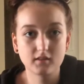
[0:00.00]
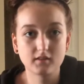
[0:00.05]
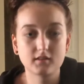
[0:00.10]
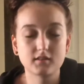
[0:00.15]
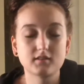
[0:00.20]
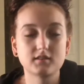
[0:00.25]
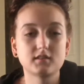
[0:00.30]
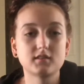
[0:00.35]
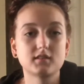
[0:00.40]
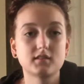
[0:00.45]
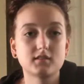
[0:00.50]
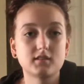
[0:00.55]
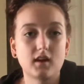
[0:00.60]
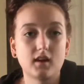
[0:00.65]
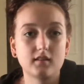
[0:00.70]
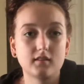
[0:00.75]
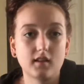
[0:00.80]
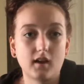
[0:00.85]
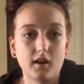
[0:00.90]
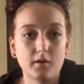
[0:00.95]
This is the
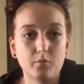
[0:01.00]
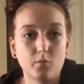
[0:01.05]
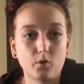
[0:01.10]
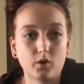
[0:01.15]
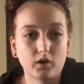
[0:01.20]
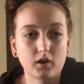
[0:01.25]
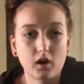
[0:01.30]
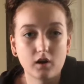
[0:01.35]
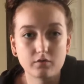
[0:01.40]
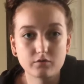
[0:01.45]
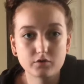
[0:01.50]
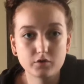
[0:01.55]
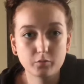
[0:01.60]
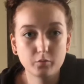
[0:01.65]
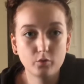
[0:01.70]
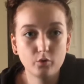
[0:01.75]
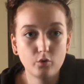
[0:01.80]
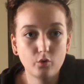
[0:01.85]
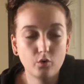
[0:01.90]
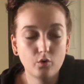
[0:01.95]
side that I'm more
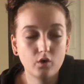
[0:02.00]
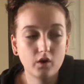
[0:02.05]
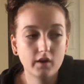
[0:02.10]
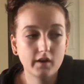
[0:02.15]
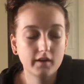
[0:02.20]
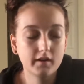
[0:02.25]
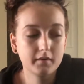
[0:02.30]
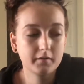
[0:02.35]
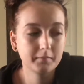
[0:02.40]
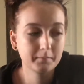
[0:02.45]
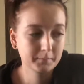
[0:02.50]
comfortable on.